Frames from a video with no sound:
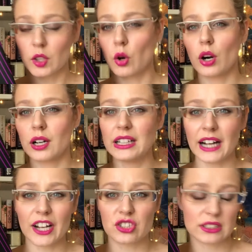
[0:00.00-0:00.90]
or
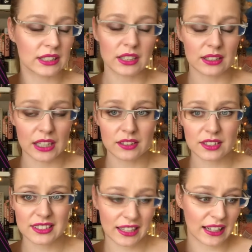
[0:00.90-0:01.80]
I just didn't
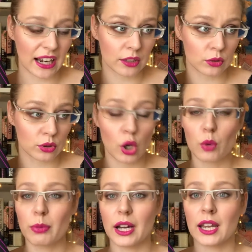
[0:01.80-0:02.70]
understand, I don't know,
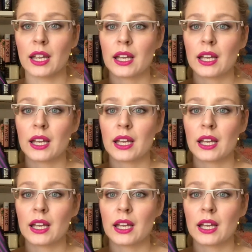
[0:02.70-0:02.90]
but